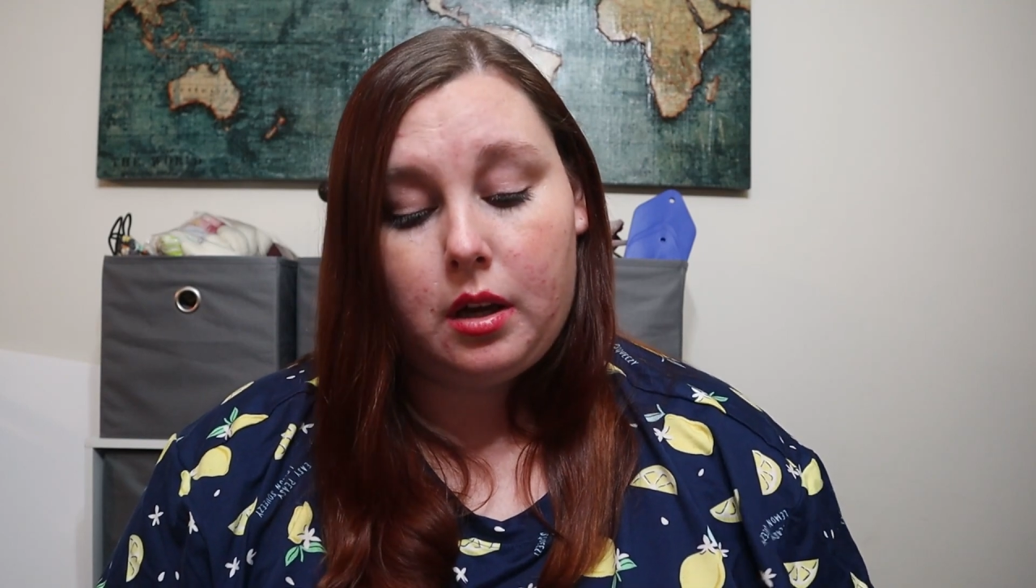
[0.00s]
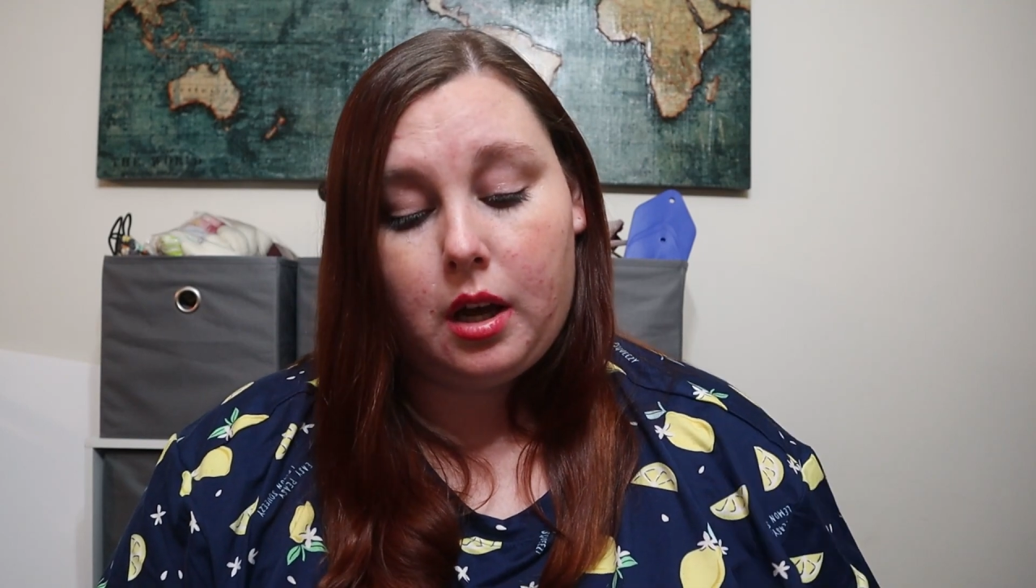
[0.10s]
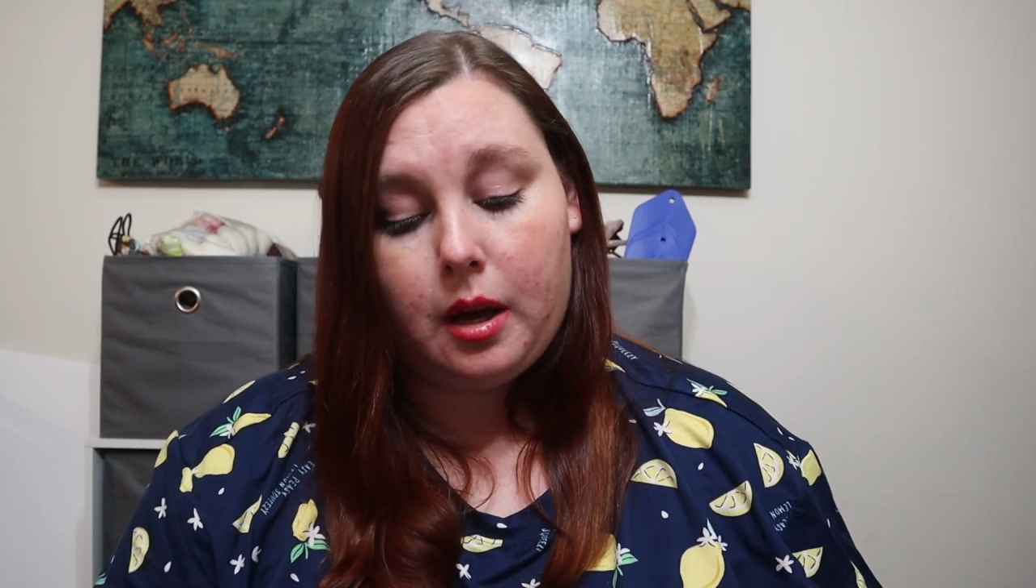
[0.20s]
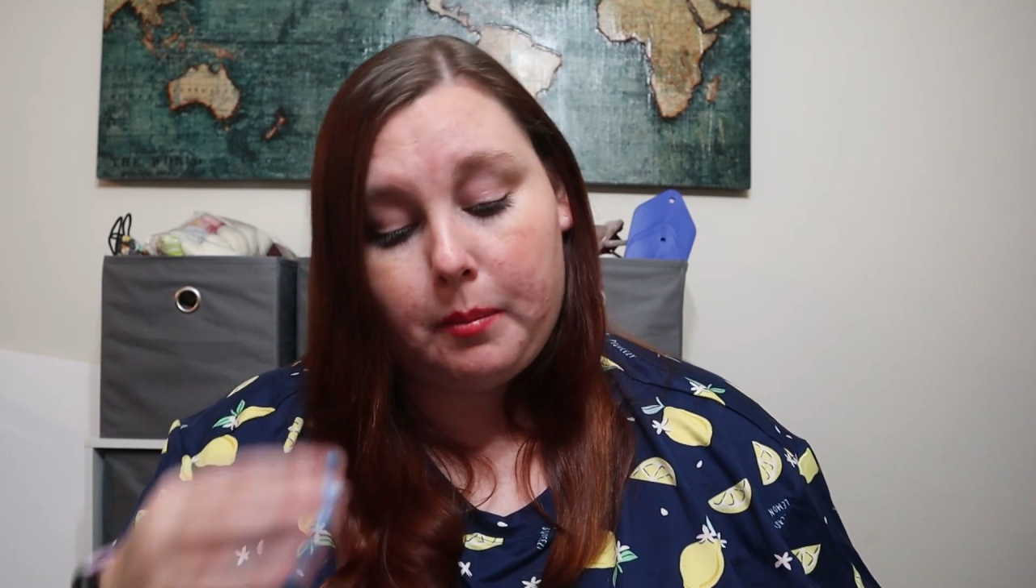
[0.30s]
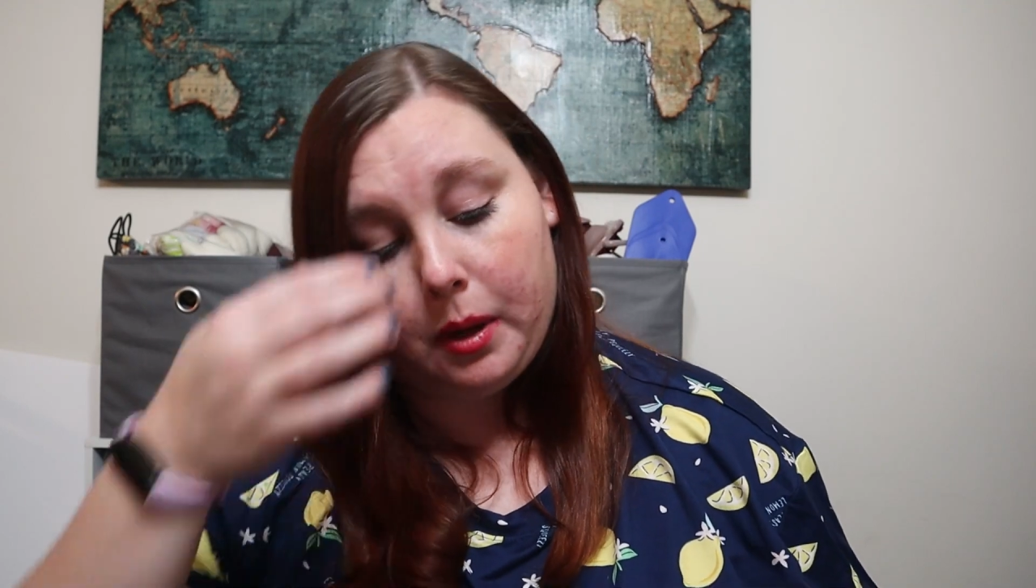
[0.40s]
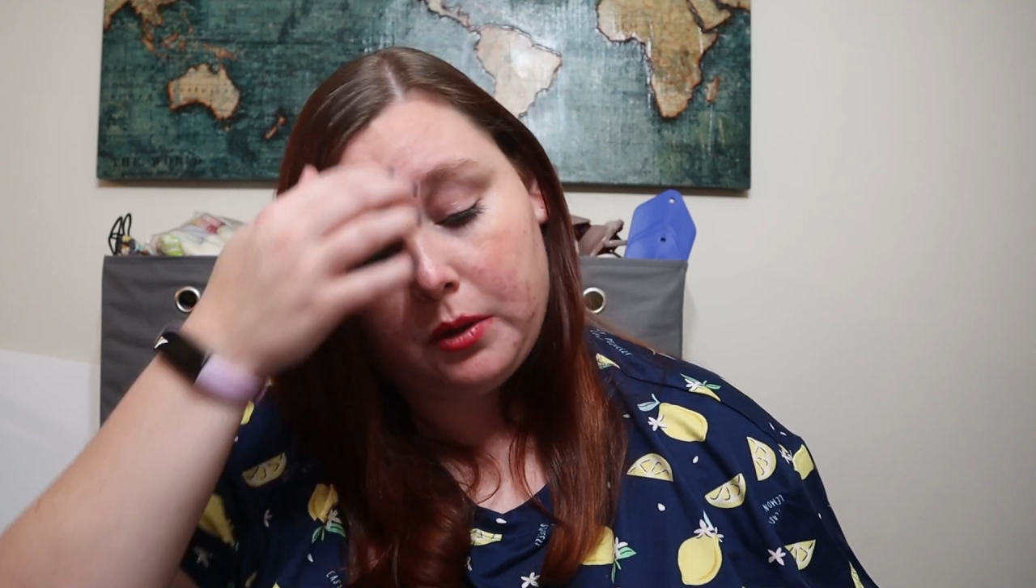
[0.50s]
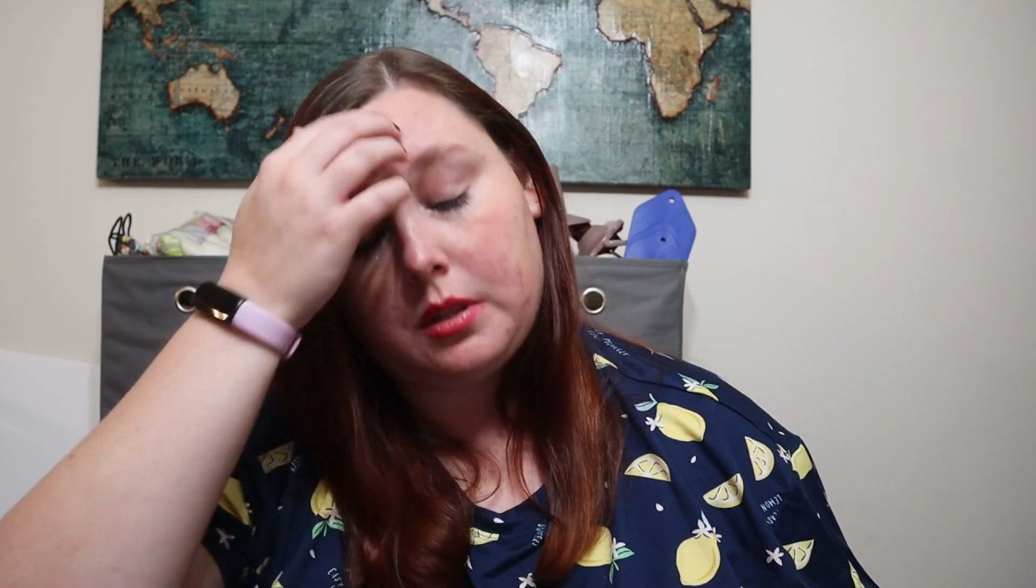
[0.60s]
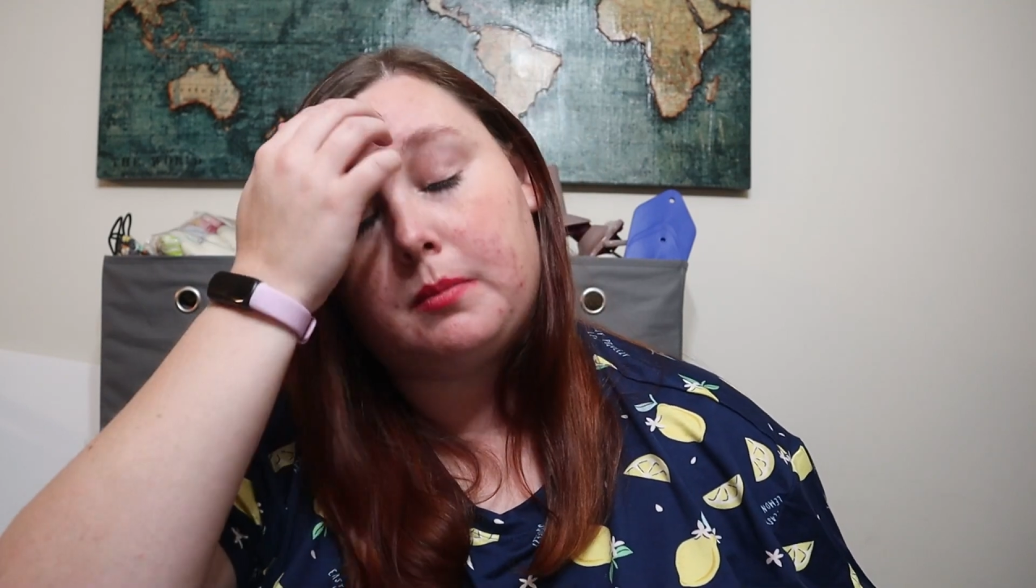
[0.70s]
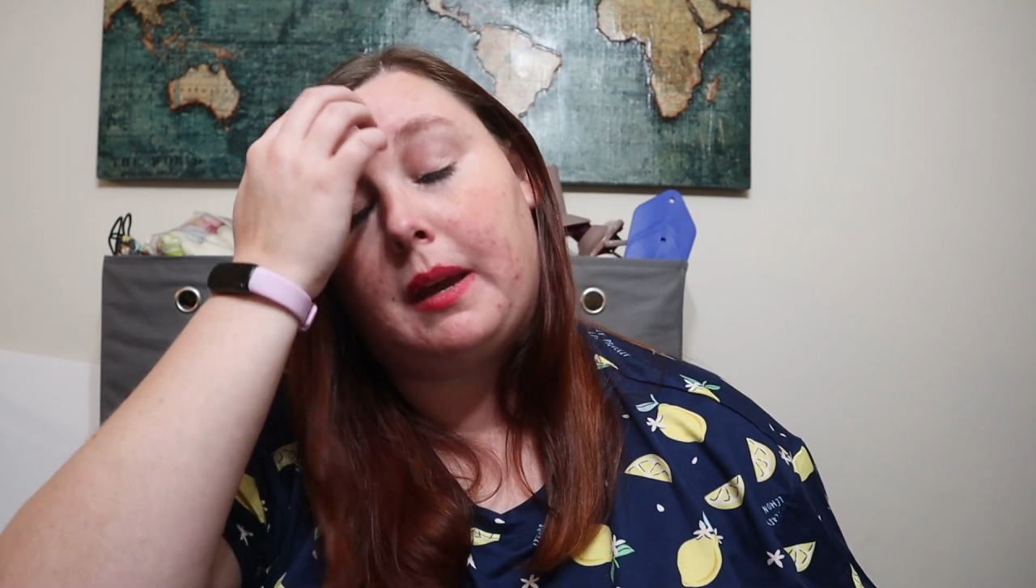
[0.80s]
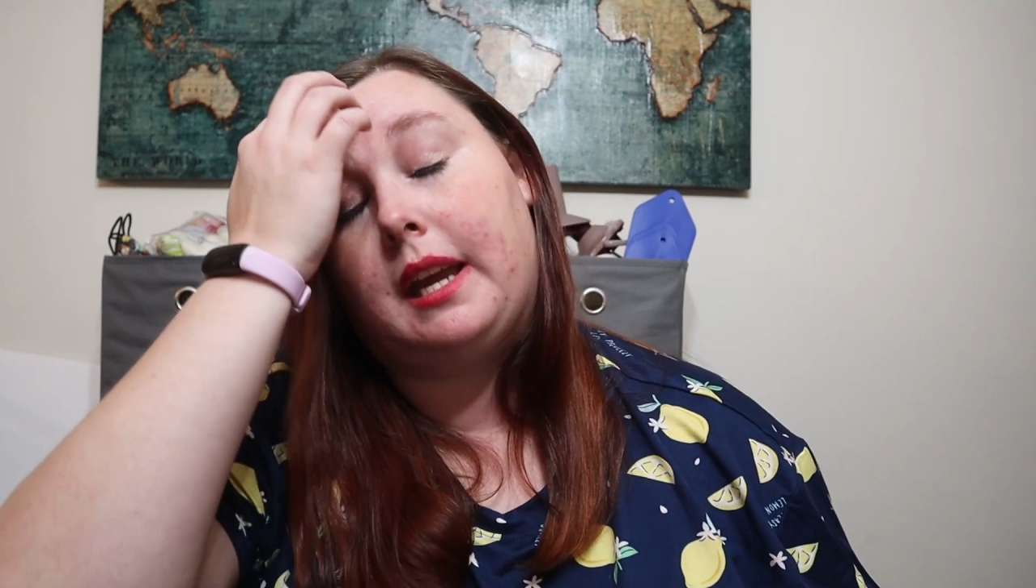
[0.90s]

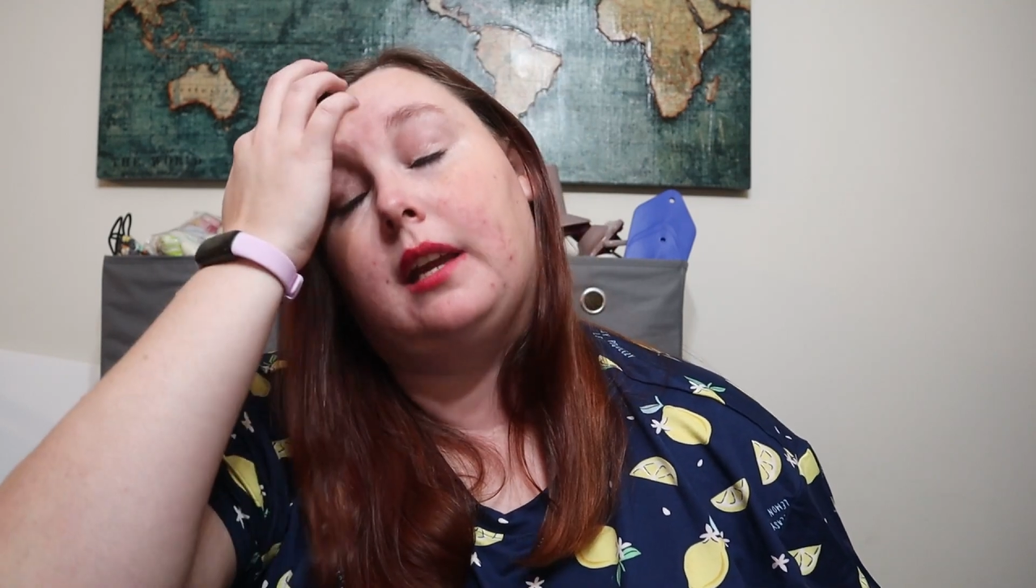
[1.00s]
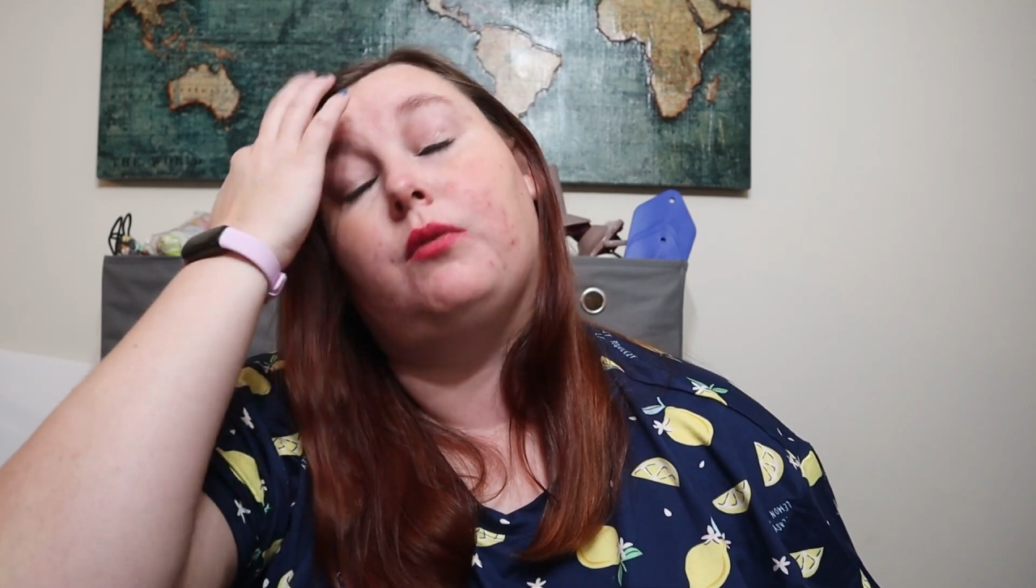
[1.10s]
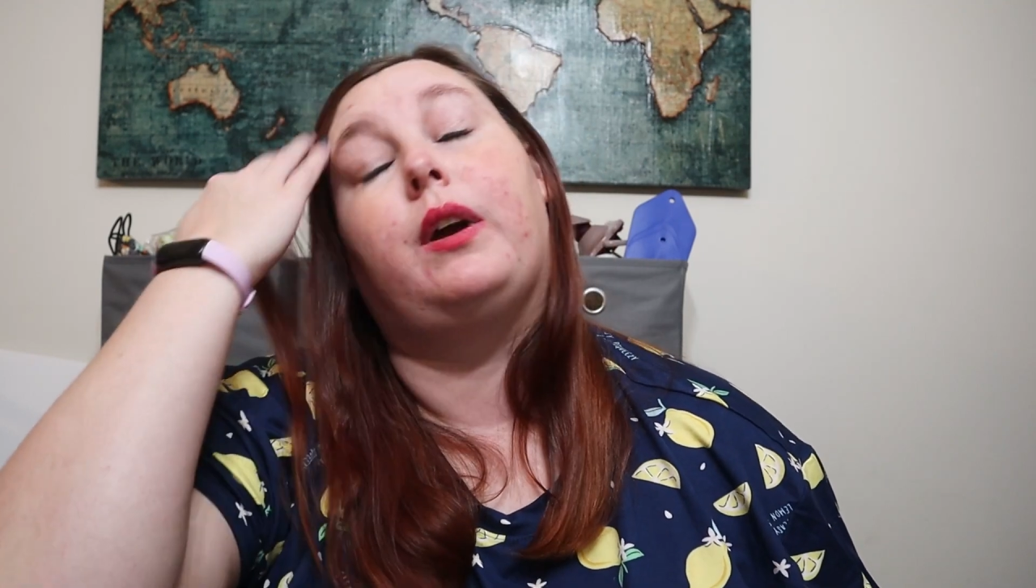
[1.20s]
post-made